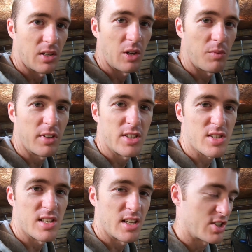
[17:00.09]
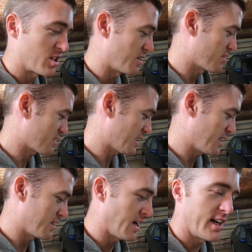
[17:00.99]
Hopefully it just needed choked.
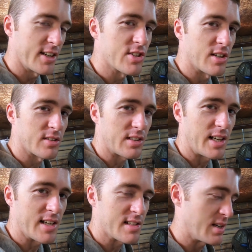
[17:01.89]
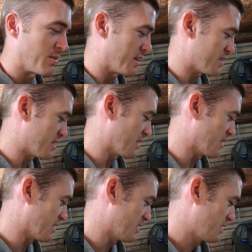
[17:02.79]
I had it choked the last time when I
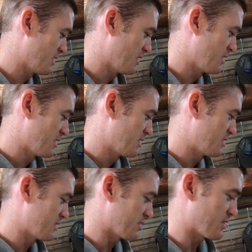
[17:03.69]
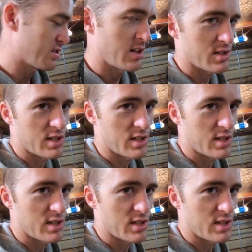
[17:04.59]
started it. Let's try to